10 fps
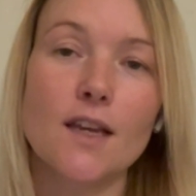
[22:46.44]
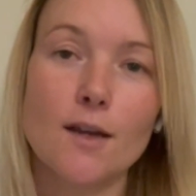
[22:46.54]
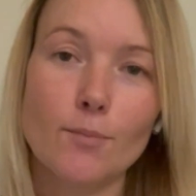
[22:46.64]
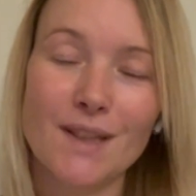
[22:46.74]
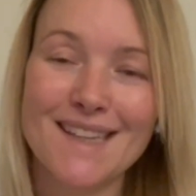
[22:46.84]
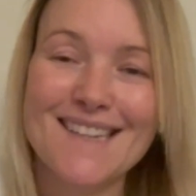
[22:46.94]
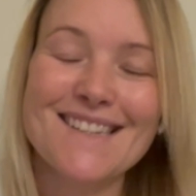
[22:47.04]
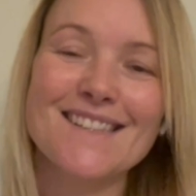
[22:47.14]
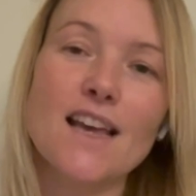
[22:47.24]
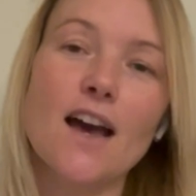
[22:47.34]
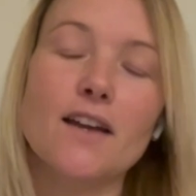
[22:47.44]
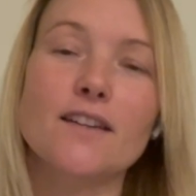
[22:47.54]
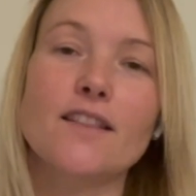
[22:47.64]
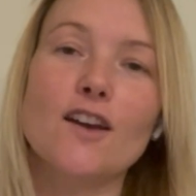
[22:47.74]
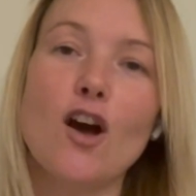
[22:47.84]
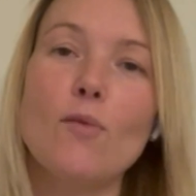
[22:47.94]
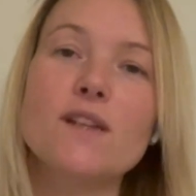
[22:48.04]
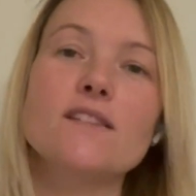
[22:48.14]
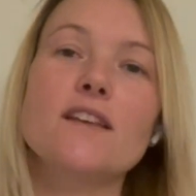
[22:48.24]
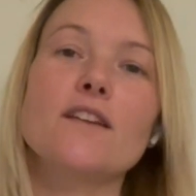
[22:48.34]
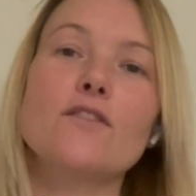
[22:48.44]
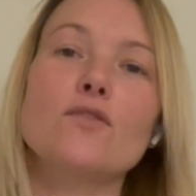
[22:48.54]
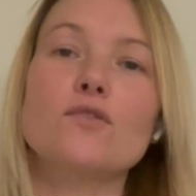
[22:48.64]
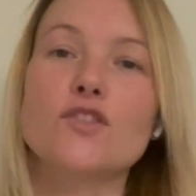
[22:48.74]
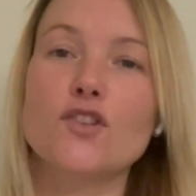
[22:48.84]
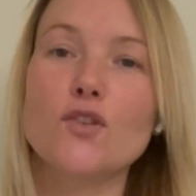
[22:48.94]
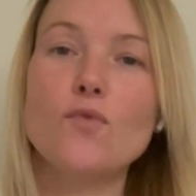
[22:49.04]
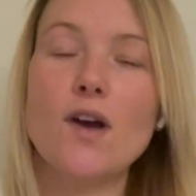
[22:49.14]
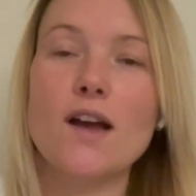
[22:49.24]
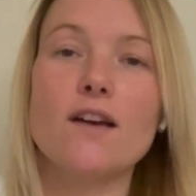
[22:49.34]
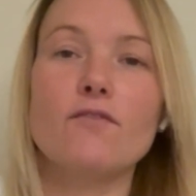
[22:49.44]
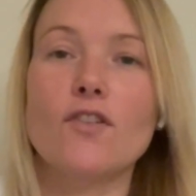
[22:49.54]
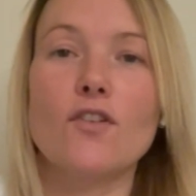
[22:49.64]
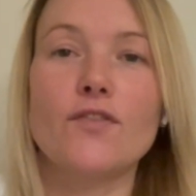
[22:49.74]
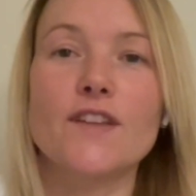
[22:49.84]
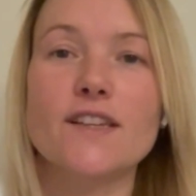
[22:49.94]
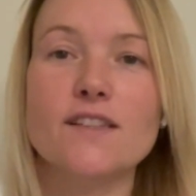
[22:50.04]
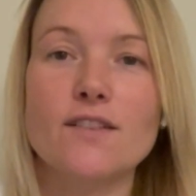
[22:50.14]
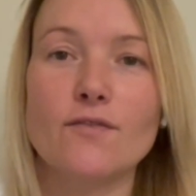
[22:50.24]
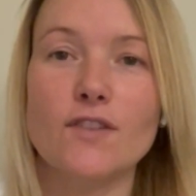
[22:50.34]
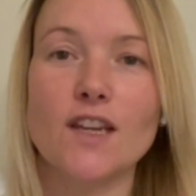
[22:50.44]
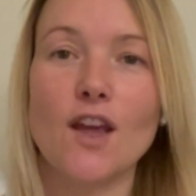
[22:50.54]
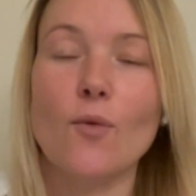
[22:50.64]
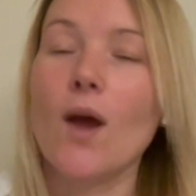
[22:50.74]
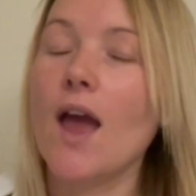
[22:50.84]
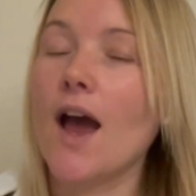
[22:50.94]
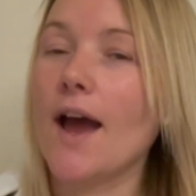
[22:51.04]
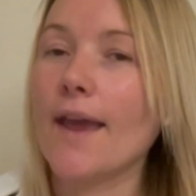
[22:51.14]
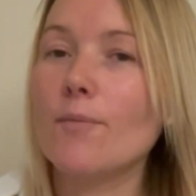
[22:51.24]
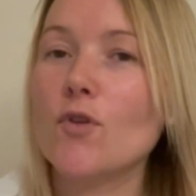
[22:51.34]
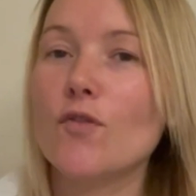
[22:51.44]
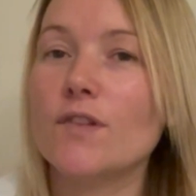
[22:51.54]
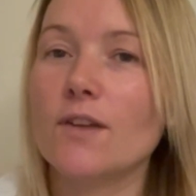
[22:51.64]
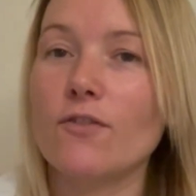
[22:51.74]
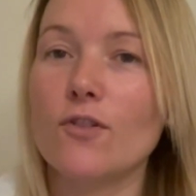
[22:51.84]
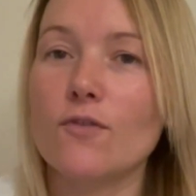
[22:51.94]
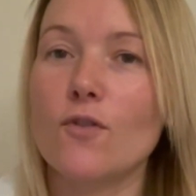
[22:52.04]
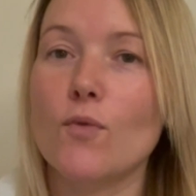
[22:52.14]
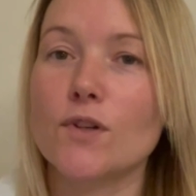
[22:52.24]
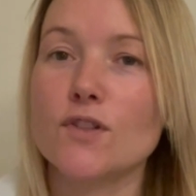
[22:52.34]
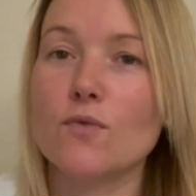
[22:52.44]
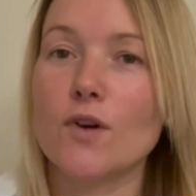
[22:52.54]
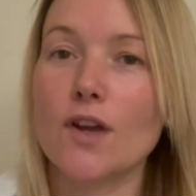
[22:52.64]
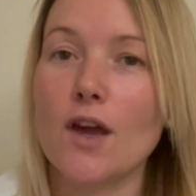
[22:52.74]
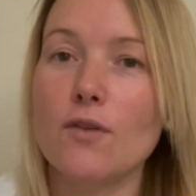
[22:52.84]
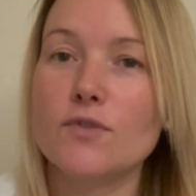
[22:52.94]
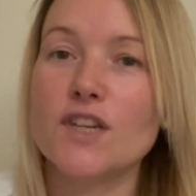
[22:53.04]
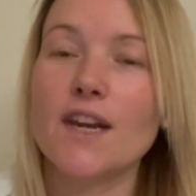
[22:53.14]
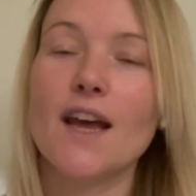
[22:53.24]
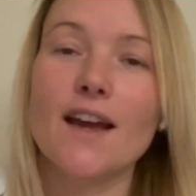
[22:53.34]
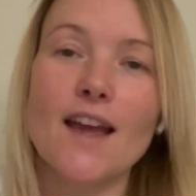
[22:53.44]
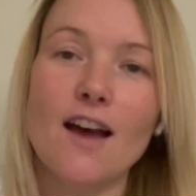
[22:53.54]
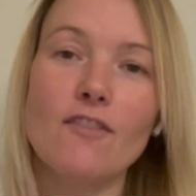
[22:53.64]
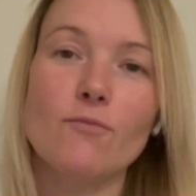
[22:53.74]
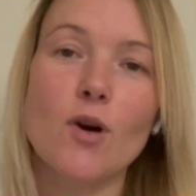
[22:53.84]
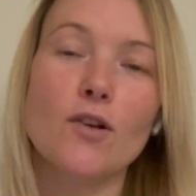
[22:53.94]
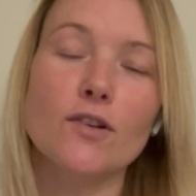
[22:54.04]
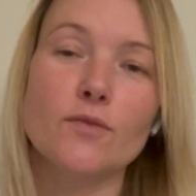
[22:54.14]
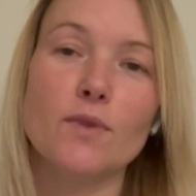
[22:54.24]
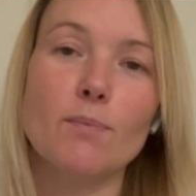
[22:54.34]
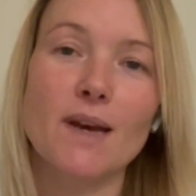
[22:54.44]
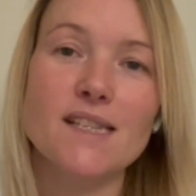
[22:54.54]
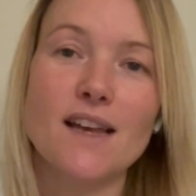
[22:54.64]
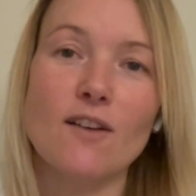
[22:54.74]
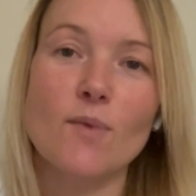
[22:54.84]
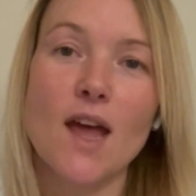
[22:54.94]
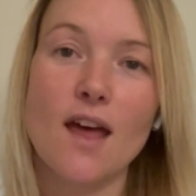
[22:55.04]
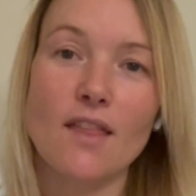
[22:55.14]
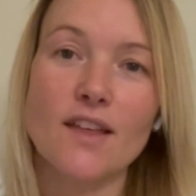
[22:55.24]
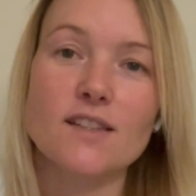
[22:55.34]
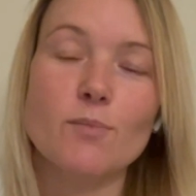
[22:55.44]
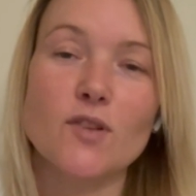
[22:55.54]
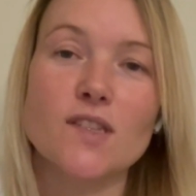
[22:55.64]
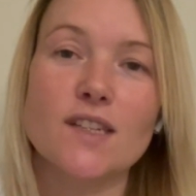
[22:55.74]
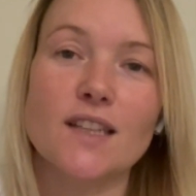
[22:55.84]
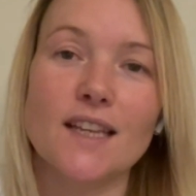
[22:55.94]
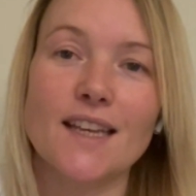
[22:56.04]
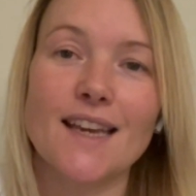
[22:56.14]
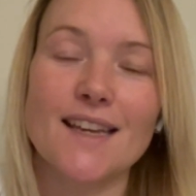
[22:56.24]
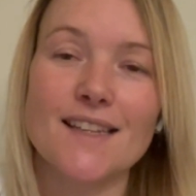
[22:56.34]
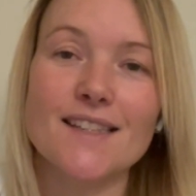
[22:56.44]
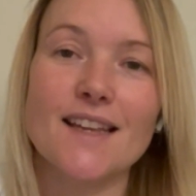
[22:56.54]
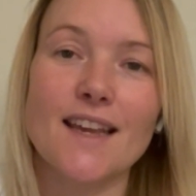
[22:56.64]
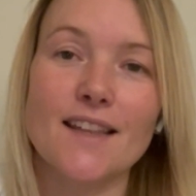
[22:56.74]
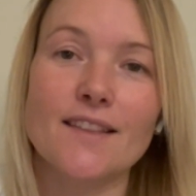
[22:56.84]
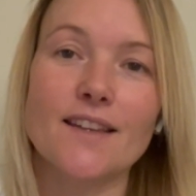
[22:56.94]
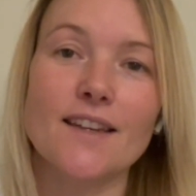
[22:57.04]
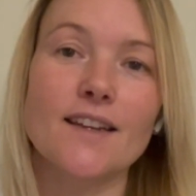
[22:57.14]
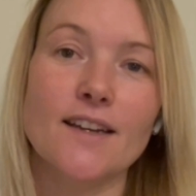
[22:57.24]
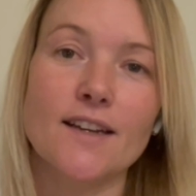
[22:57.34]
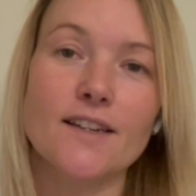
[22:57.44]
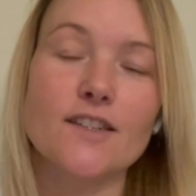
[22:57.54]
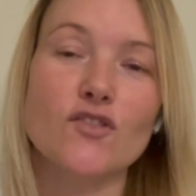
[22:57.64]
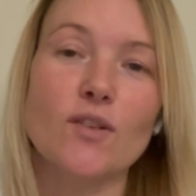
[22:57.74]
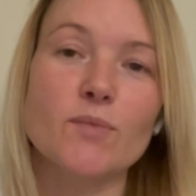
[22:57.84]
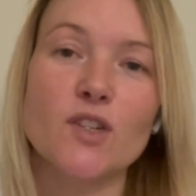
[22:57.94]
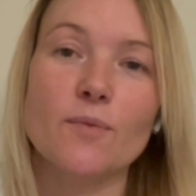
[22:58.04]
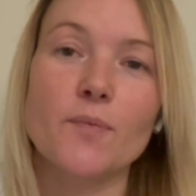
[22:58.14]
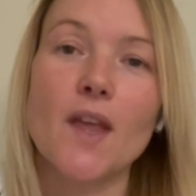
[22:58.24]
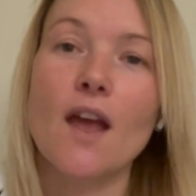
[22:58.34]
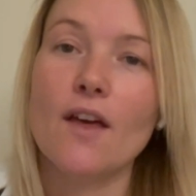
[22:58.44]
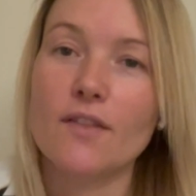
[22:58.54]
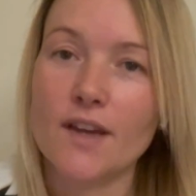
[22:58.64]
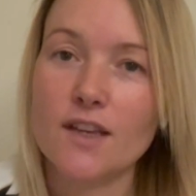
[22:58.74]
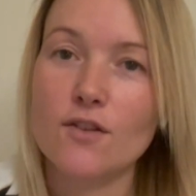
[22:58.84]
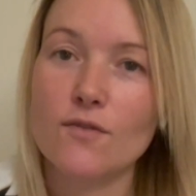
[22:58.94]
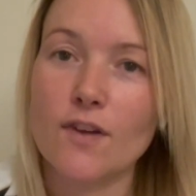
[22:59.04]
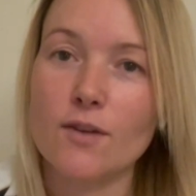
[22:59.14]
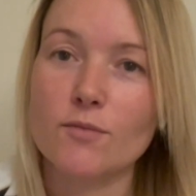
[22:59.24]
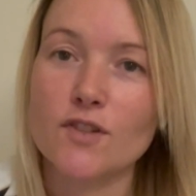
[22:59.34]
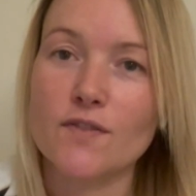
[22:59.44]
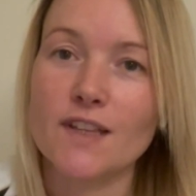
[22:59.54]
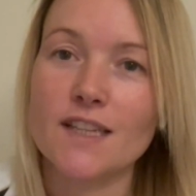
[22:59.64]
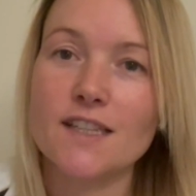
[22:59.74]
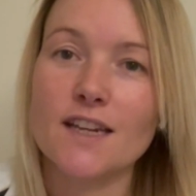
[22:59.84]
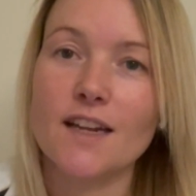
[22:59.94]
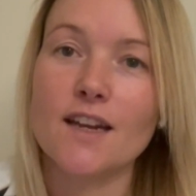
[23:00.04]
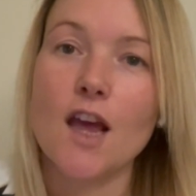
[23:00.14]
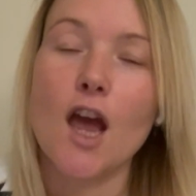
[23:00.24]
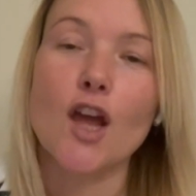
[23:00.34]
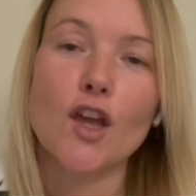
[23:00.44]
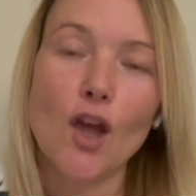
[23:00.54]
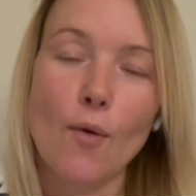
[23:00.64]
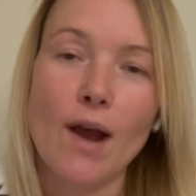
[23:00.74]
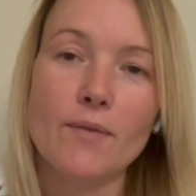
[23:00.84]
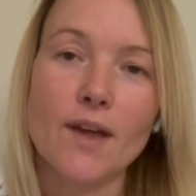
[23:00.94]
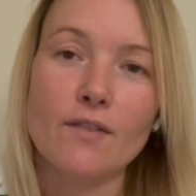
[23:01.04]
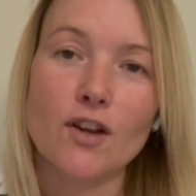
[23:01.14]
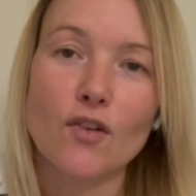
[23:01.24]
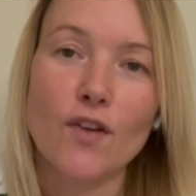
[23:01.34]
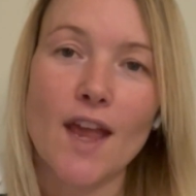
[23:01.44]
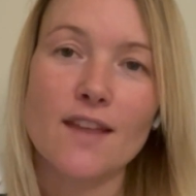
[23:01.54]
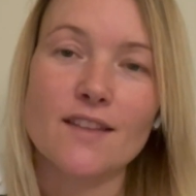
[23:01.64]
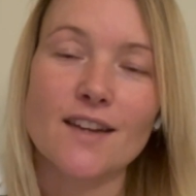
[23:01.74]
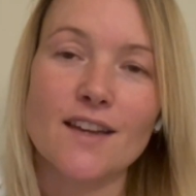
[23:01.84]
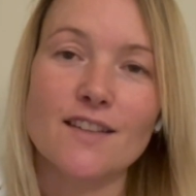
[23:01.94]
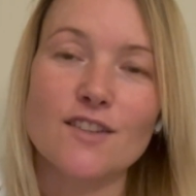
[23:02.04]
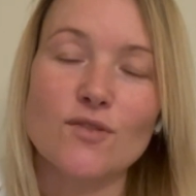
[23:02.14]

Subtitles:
Please add in the comments any thoughts you have on this video. I am currently full for one-to-one coaching. I have partnered with BetterHelp. Their sponsored link is in the description. Thank you very much for listening. Go out there and create the day that you